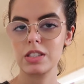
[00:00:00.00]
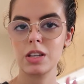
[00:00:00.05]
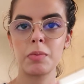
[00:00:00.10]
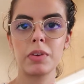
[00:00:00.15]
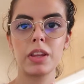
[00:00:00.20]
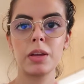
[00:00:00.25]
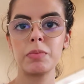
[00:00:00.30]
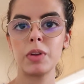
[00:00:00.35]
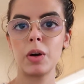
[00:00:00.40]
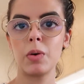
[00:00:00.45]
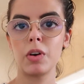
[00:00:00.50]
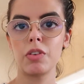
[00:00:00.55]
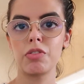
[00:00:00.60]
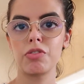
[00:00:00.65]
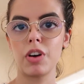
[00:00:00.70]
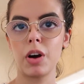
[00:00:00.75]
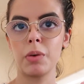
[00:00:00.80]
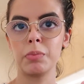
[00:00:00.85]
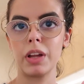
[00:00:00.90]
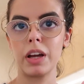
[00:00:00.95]
Some of them though are
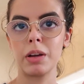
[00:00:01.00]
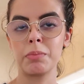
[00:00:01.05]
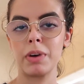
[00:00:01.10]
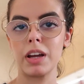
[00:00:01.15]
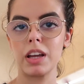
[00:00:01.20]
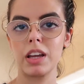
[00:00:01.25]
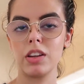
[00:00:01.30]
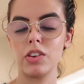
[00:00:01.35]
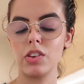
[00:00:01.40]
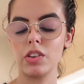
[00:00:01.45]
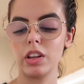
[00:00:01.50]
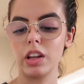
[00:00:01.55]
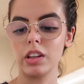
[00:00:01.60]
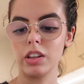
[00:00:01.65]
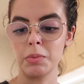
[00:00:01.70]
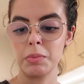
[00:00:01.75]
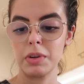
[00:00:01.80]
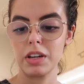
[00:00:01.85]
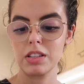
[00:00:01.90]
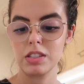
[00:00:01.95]
from like my Kindle
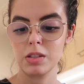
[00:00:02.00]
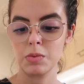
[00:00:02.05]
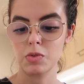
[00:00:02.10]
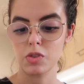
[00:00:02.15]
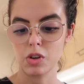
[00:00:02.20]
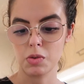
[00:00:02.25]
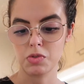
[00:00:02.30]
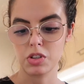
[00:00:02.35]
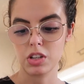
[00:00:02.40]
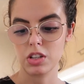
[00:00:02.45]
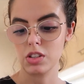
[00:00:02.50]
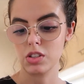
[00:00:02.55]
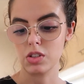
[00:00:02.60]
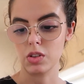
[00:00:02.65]
Unlimited subscription,